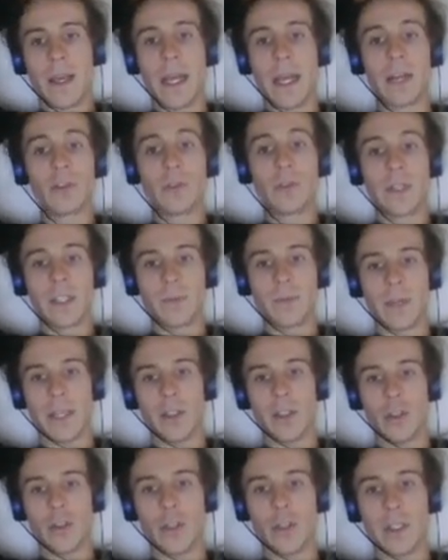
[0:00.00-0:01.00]
including
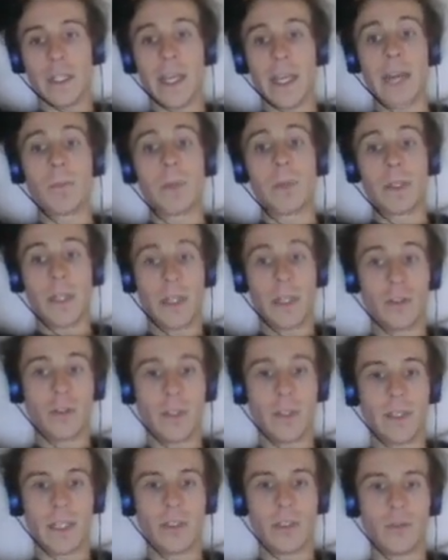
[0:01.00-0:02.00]
displaying nudity and
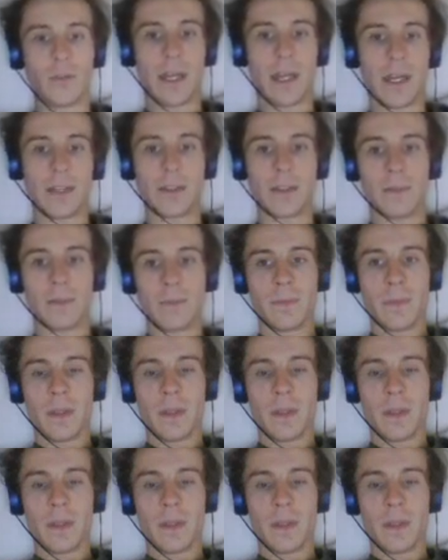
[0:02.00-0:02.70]
potentially sexual acts.